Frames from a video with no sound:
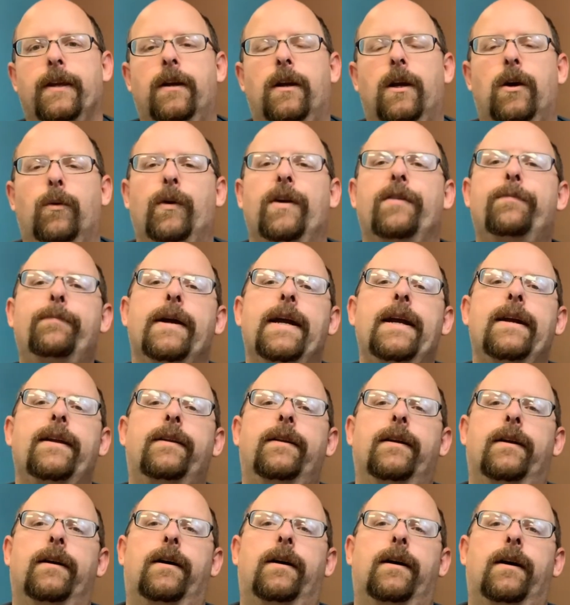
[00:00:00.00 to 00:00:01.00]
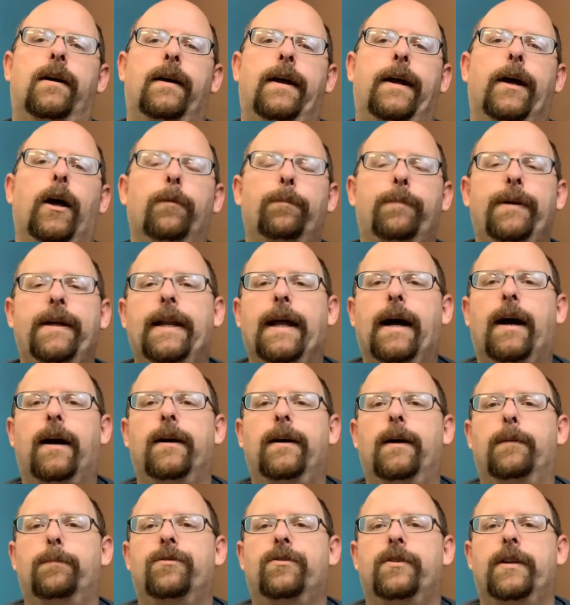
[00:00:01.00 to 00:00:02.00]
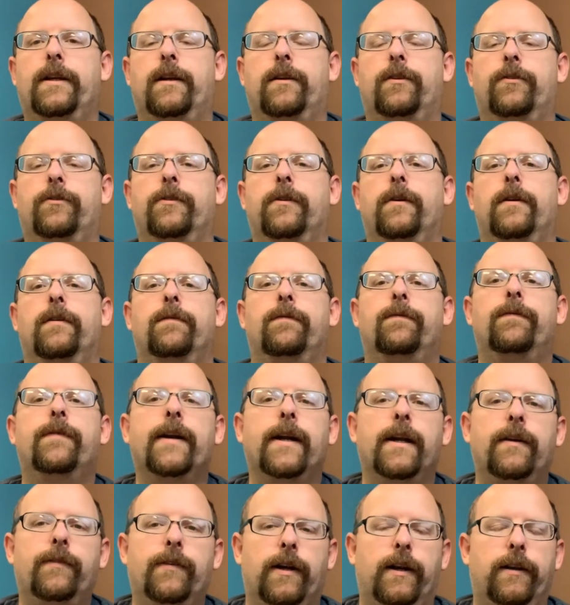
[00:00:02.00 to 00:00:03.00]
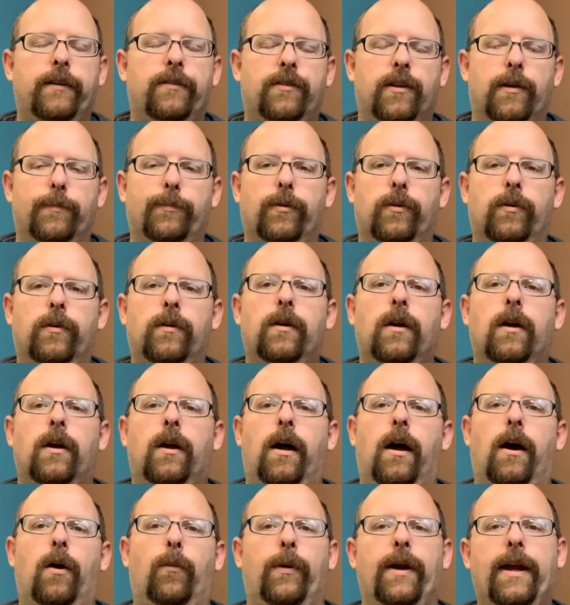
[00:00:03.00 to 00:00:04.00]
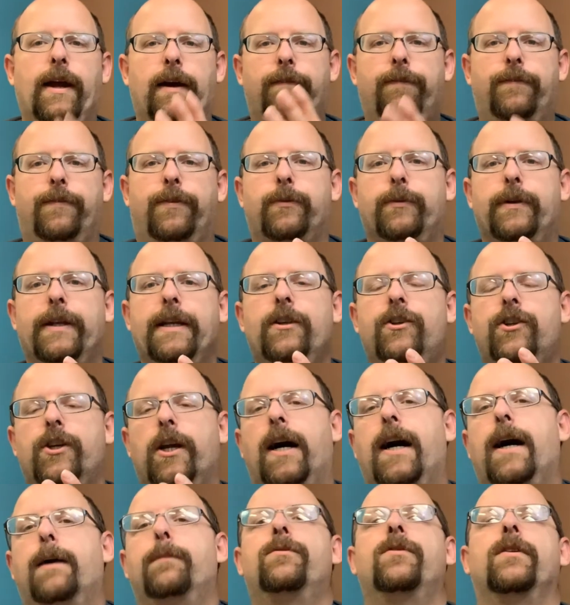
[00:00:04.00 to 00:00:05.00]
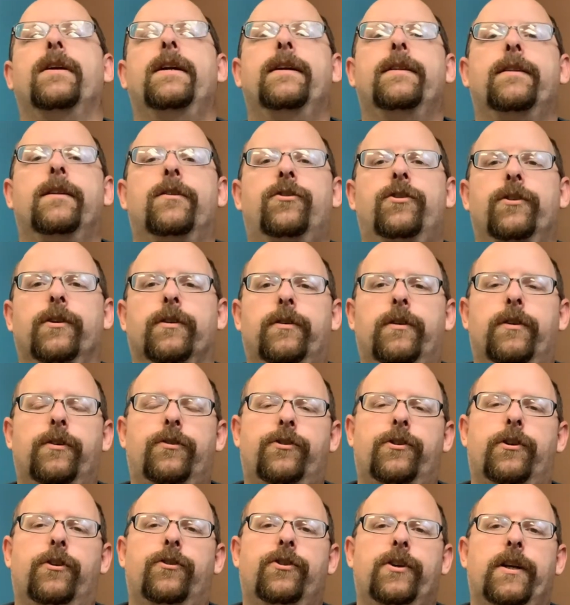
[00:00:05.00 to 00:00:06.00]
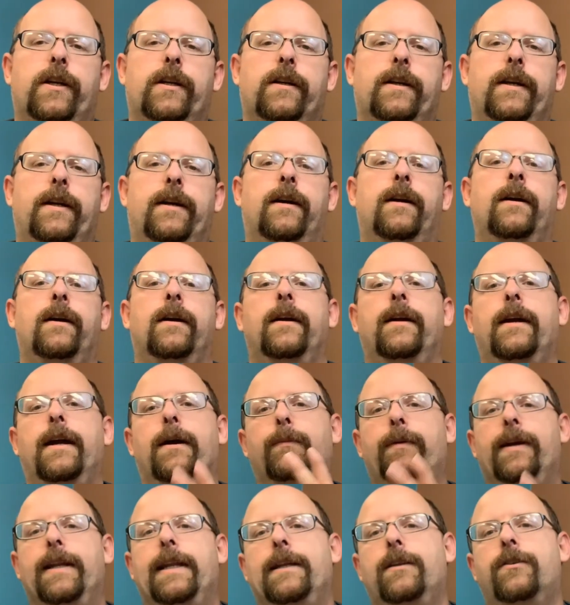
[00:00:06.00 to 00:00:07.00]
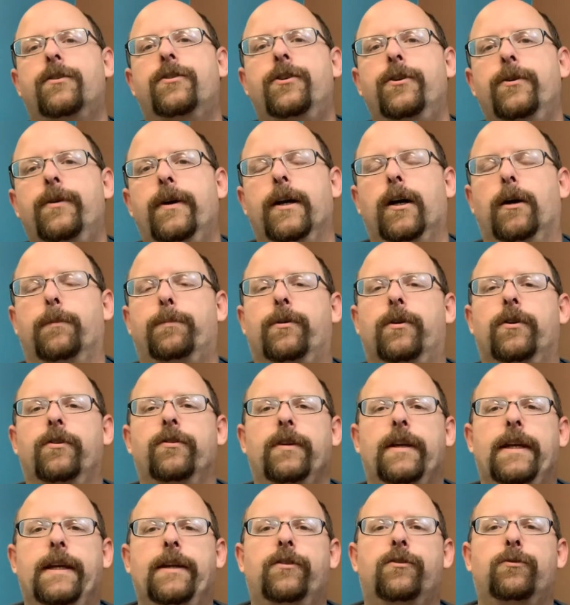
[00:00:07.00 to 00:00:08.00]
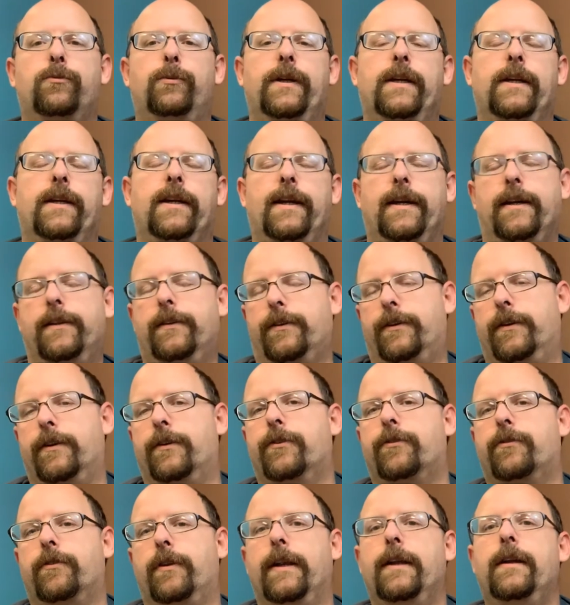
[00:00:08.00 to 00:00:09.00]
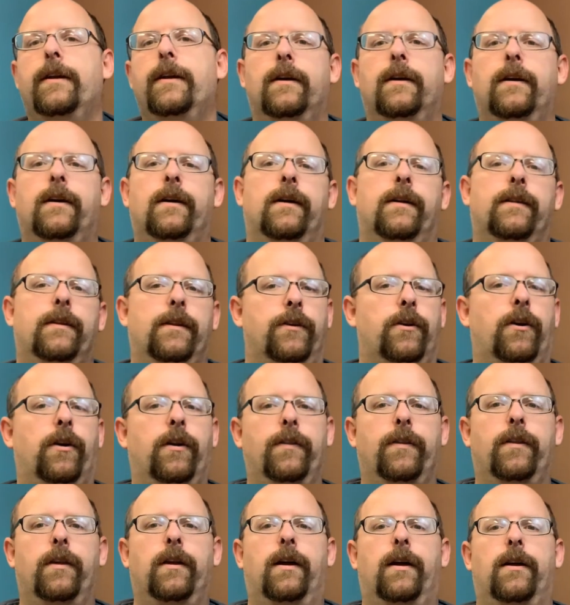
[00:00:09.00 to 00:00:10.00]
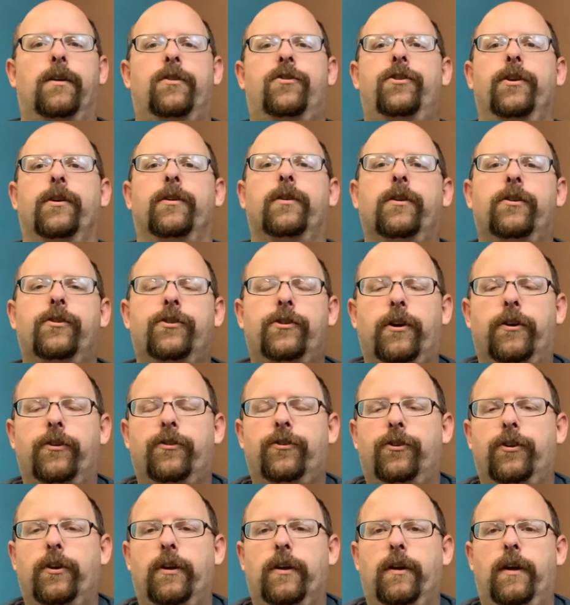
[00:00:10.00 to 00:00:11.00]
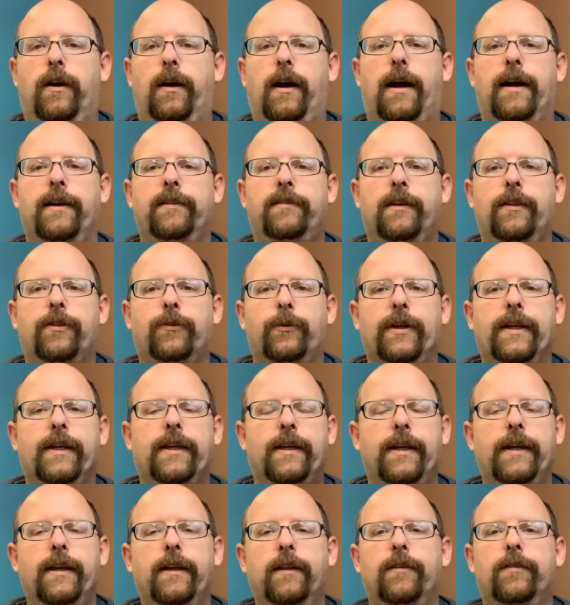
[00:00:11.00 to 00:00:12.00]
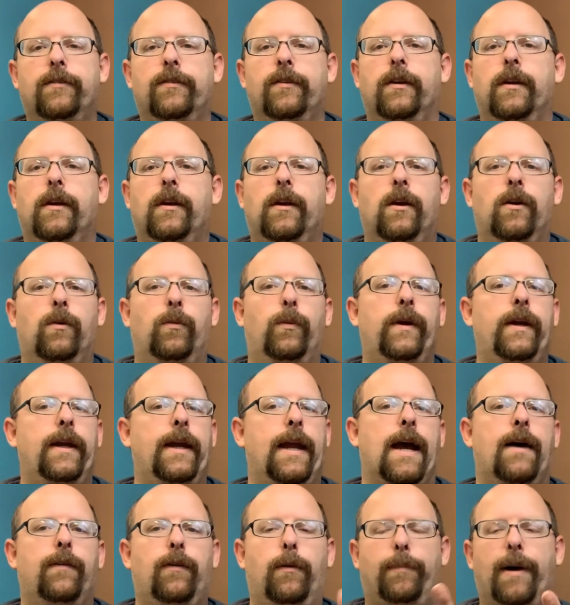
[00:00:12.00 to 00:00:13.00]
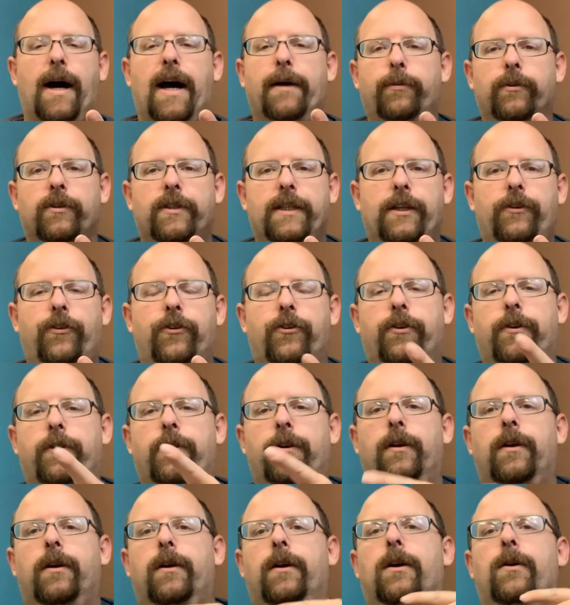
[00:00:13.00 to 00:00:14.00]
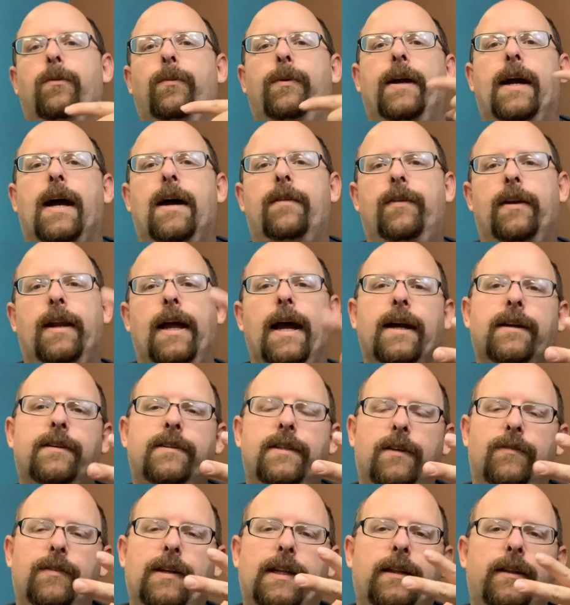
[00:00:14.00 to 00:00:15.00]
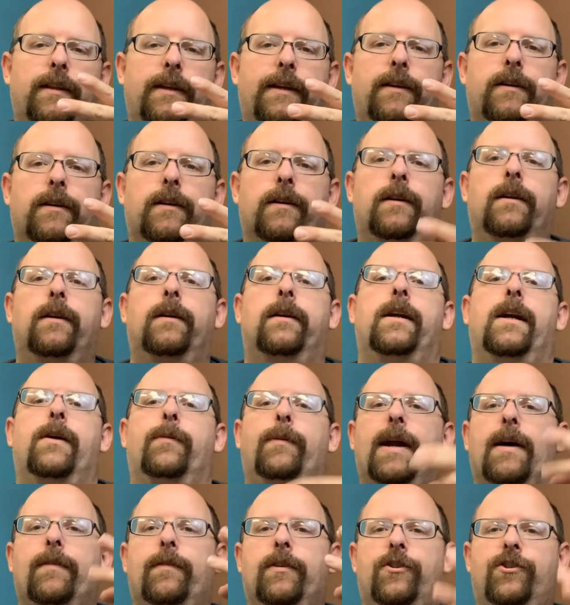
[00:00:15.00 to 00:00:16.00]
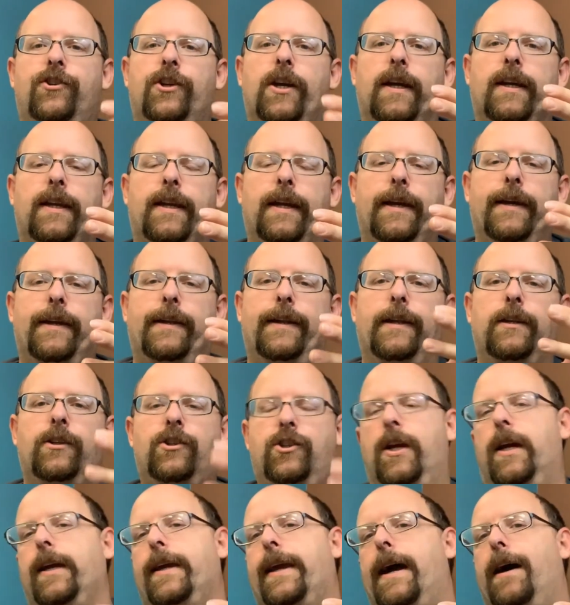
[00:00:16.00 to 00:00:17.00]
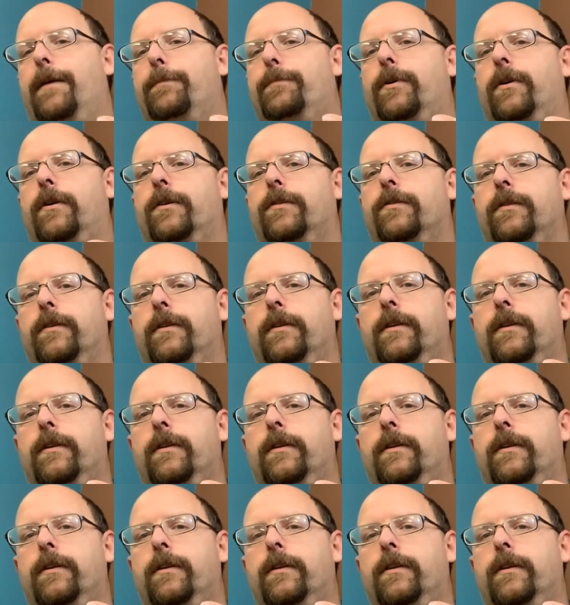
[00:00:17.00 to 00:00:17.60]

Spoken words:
We've made helping out upstairs very, very simple. We have 3 jobs in the children's church area, and we need 2 helpers each week in the nursery. The children's church, IC3 Kids, we have a Bible teacher, we have an activity leader, we have a check-in and check-out person.